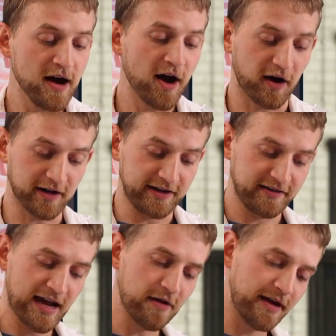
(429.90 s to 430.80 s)
All right,
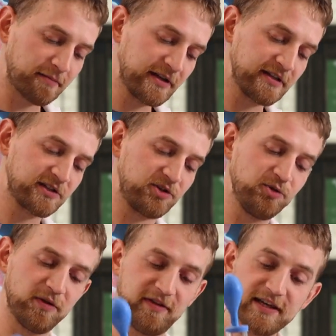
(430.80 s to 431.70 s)
now that brings us
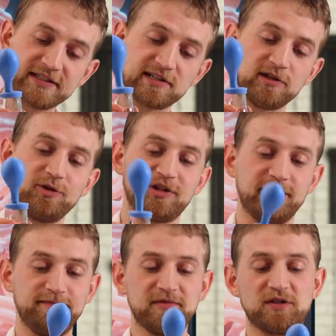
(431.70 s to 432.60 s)
to this
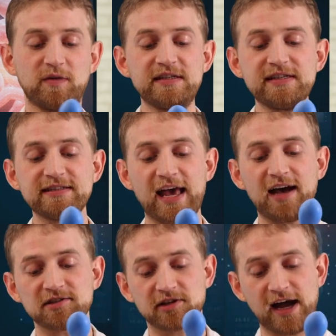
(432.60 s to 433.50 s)
solution. So this is
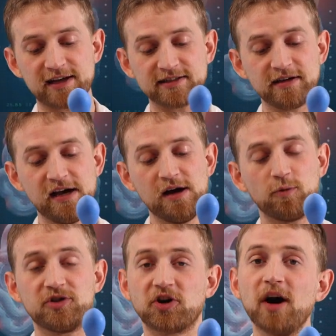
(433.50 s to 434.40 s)
gastric acid.
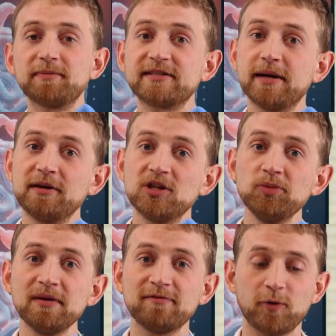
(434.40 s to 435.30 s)
We dropped some
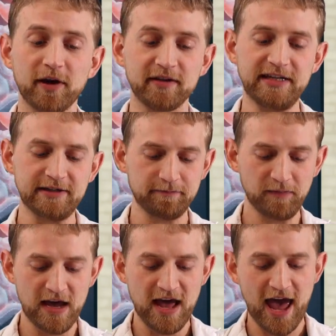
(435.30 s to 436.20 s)
aluminum foil in it
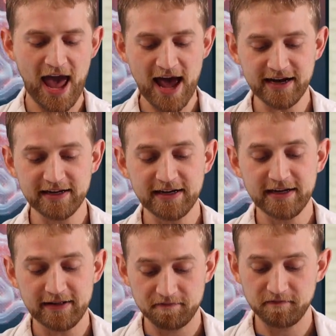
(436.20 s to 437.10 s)
and
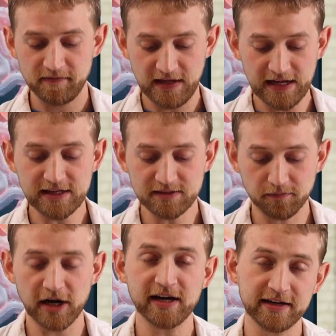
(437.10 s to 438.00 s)
it is
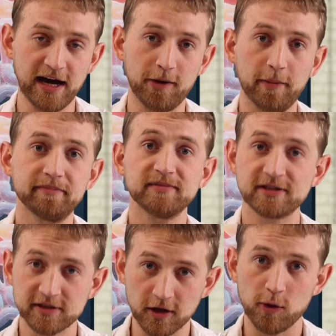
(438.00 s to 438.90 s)
breaking down
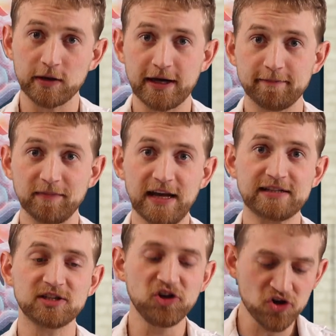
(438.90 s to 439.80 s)
slowly.
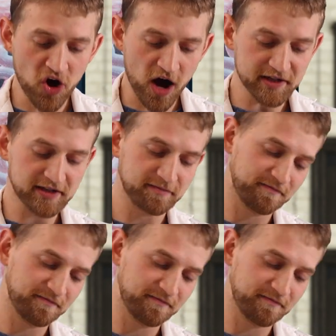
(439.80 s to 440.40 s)
It's not